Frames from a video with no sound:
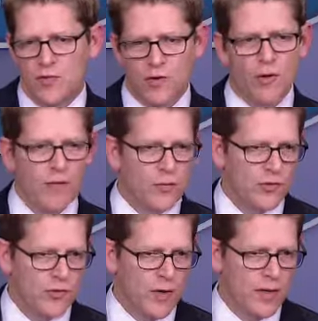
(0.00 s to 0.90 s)
sincere
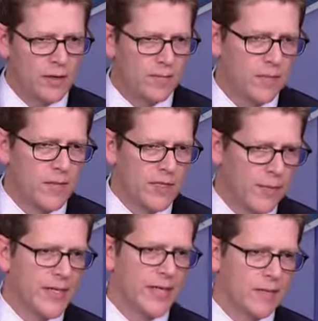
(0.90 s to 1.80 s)
efforts to try to
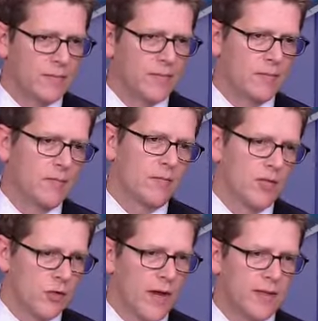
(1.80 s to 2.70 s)
eliminate it
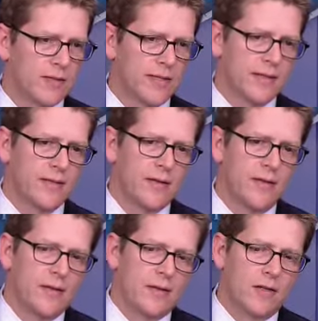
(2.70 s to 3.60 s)
indirectly. And,
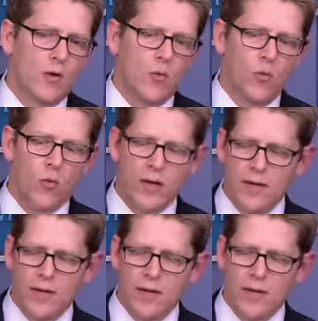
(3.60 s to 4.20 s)
the